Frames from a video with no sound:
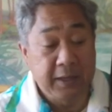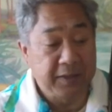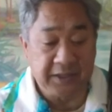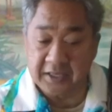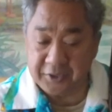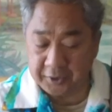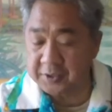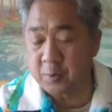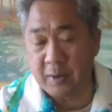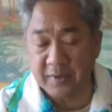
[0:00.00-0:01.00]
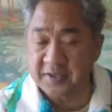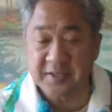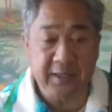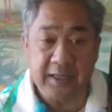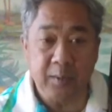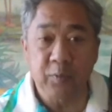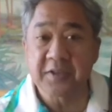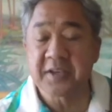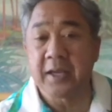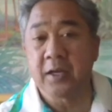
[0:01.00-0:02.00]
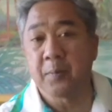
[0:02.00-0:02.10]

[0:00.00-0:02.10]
And then they took us around the city, and we skated